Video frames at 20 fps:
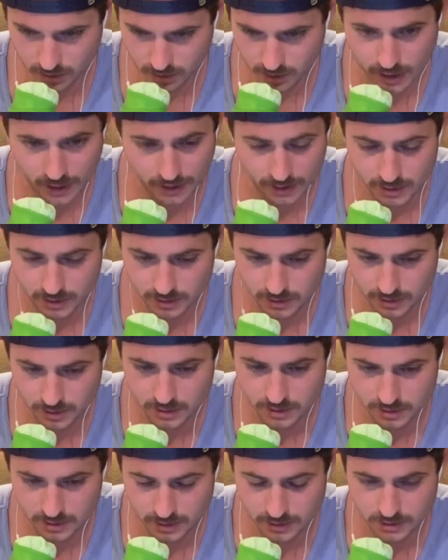Yeah,
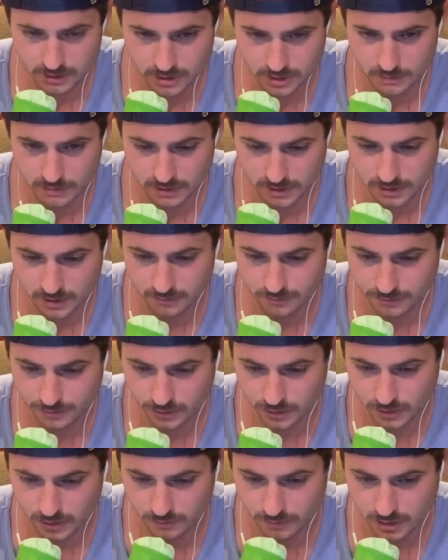he's legitimately a
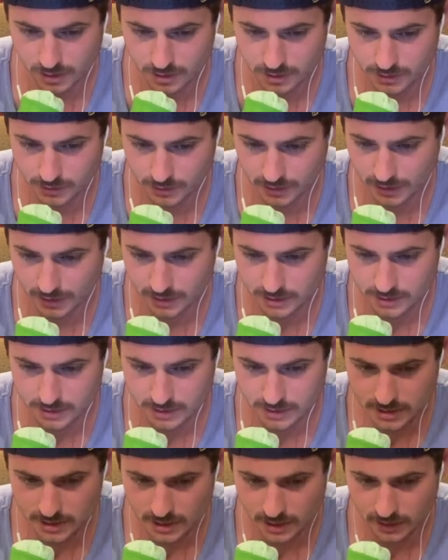freak of nature. Like, it's
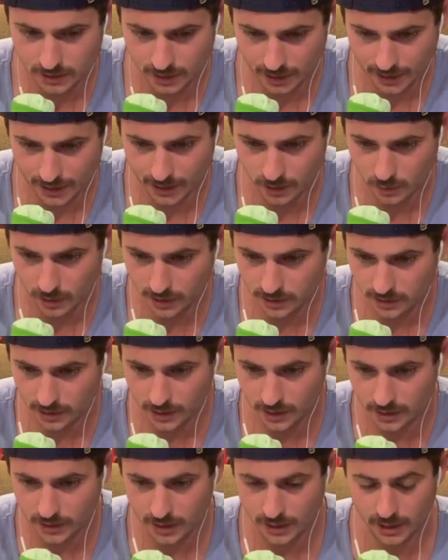insane like how
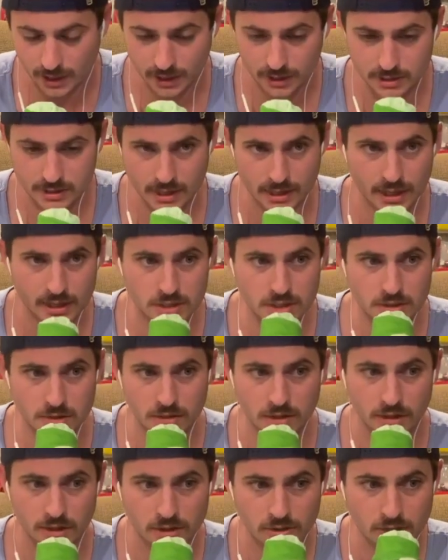athletic that guy is. That guy's just
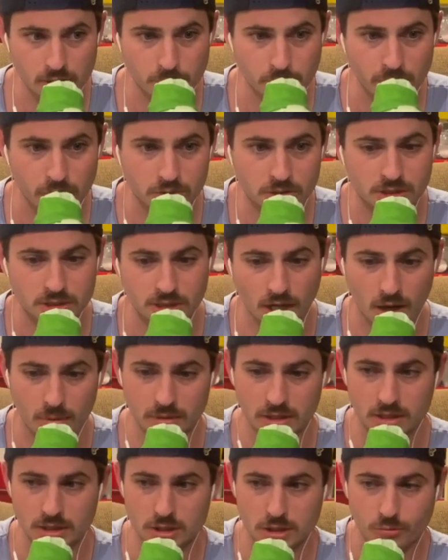literally built to
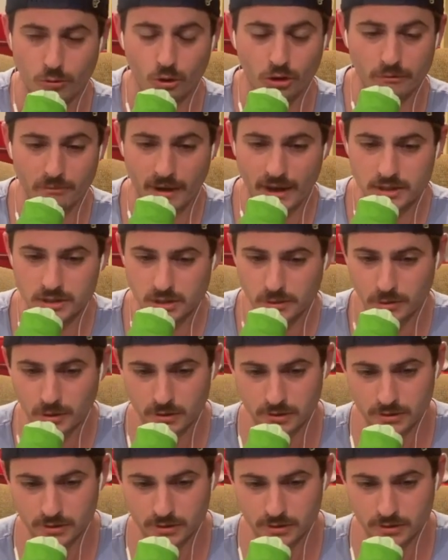dominate the sport of basketball.